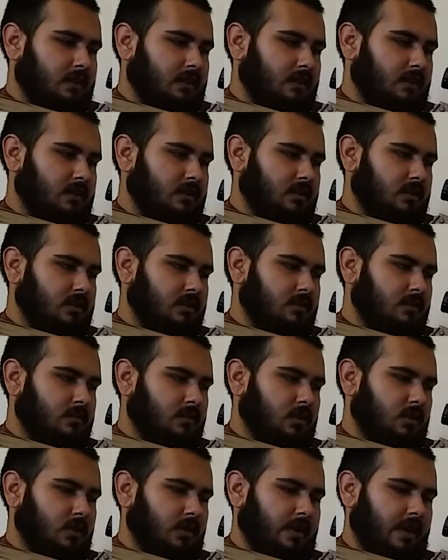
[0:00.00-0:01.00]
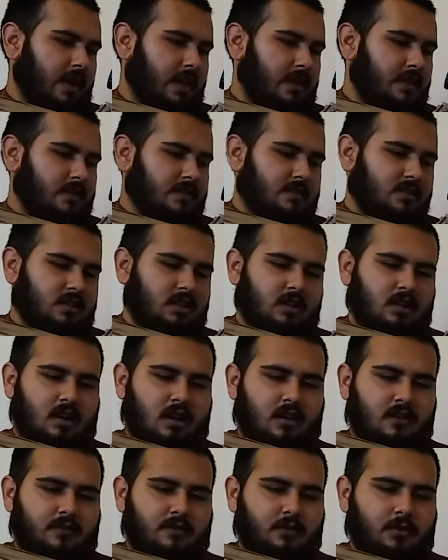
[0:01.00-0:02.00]
We'll go ahead and start
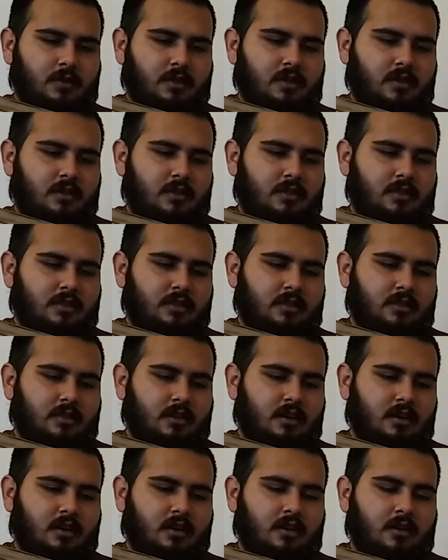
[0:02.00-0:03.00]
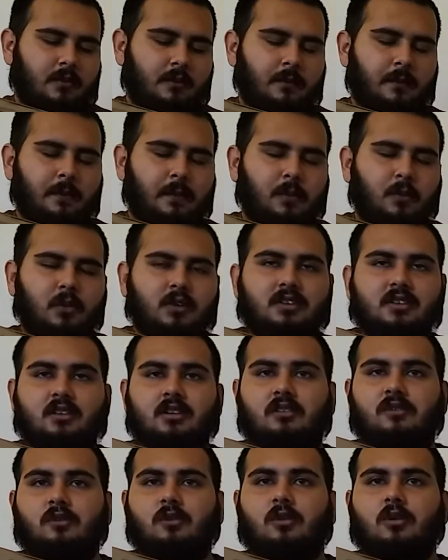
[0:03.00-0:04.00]
off with what to
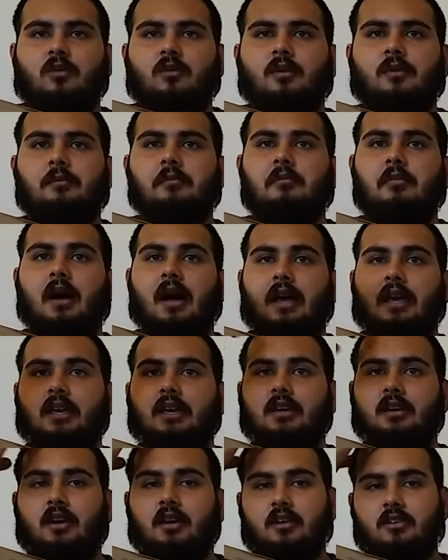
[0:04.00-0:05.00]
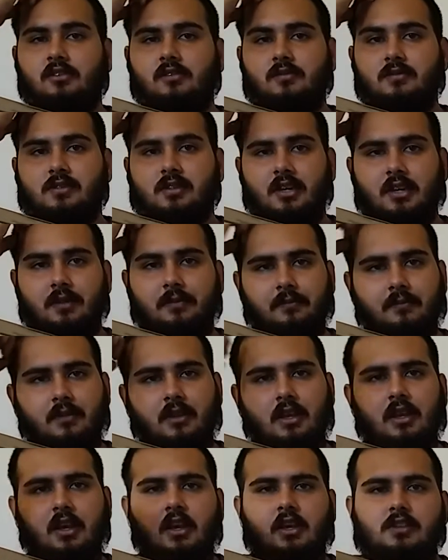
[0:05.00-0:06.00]
look for when buying a used gun.
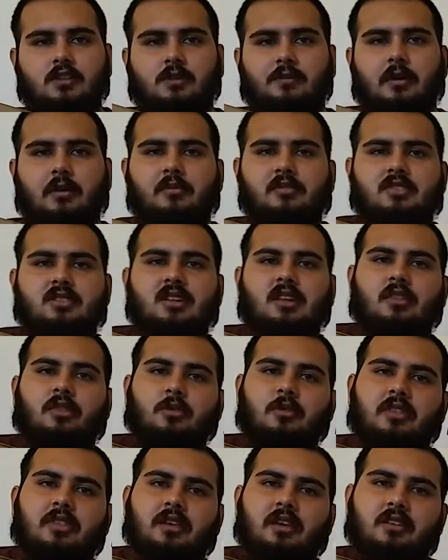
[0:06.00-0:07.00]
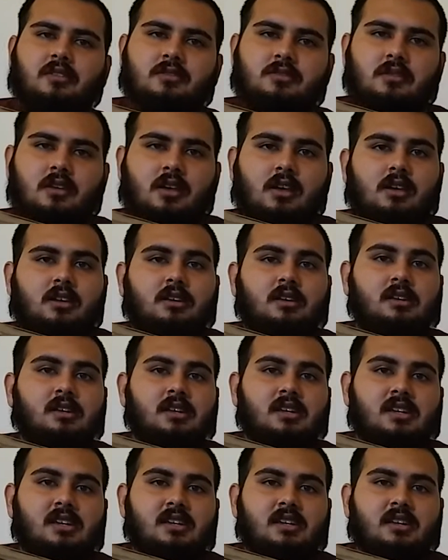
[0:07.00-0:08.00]
So pretty much you need 3 things. You
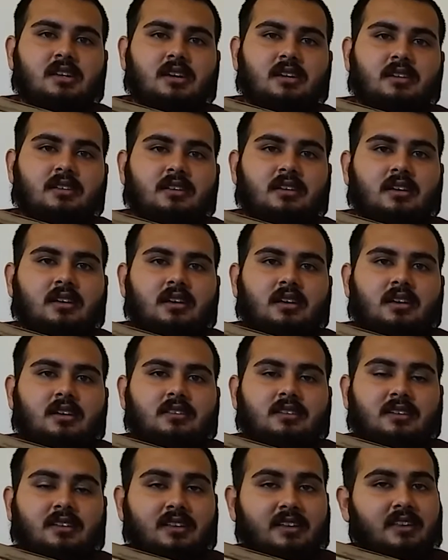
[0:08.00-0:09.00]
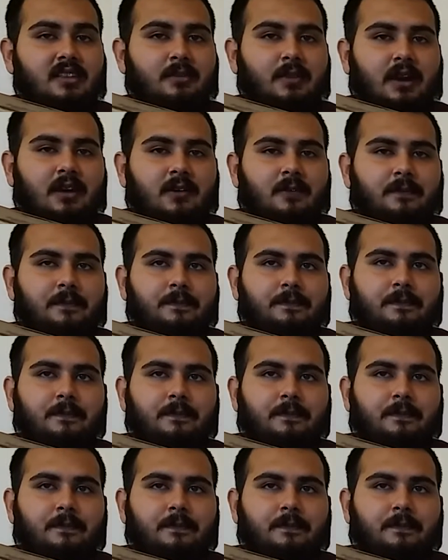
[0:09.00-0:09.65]
need to clean the barrel,